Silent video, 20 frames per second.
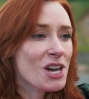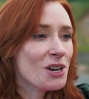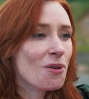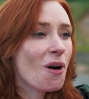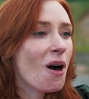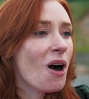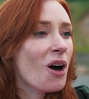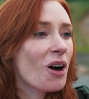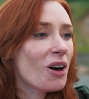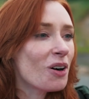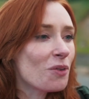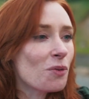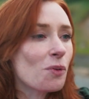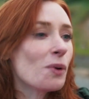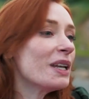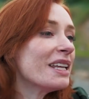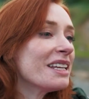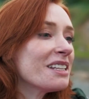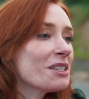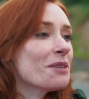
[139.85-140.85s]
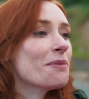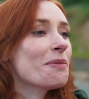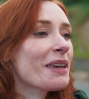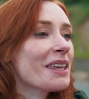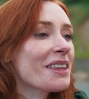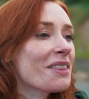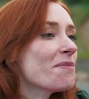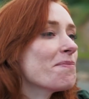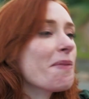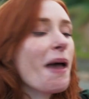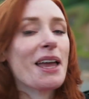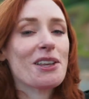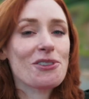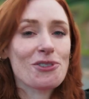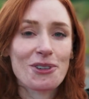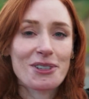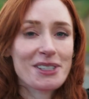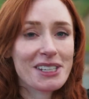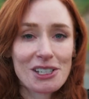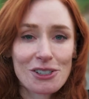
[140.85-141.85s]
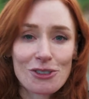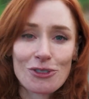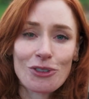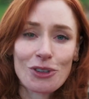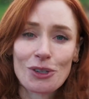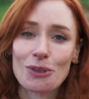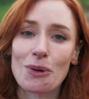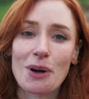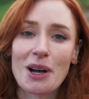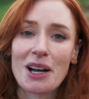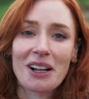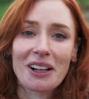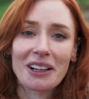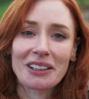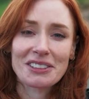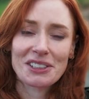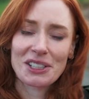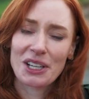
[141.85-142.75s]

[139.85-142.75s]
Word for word: who are willing to be the petri dish for the world.